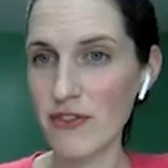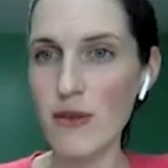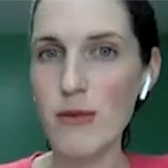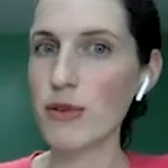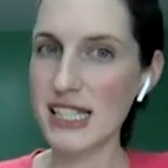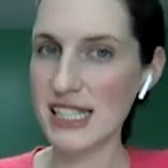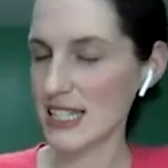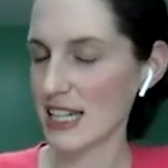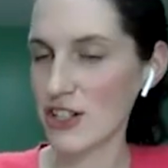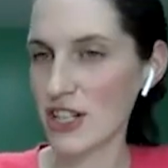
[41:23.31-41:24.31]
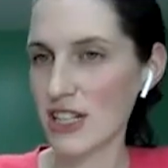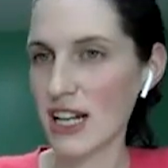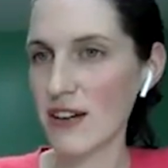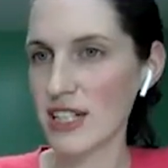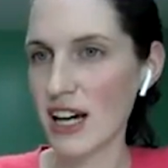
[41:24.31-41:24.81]
from a presentation
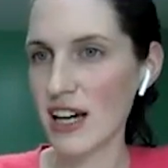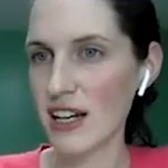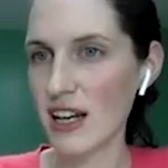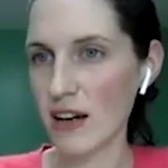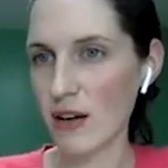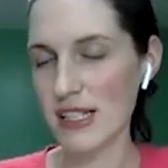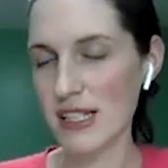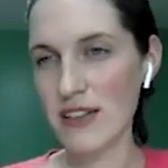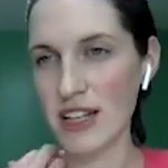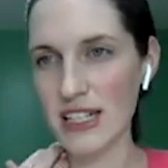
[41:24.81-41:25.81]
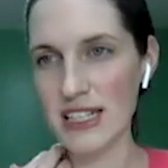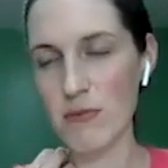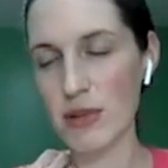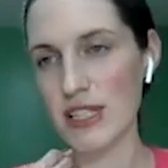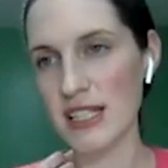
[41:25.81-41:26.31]
that I've done, I always give like a
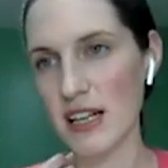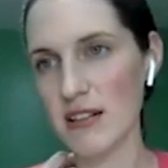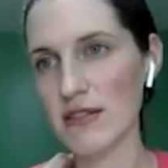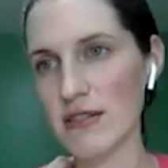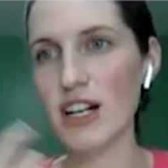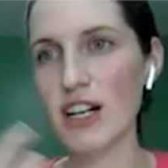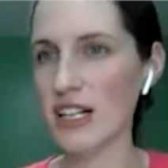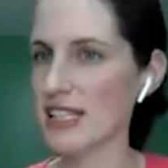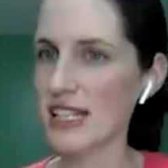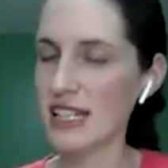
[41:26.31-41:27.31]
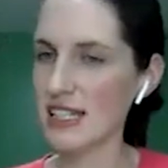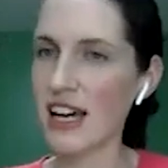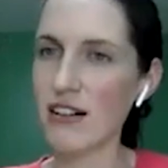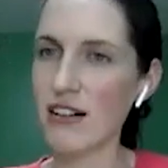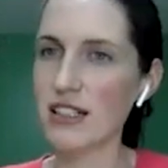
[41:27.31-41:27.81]
10% courtesy
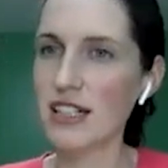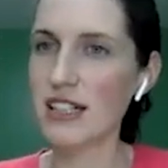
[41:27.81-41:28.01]
discount.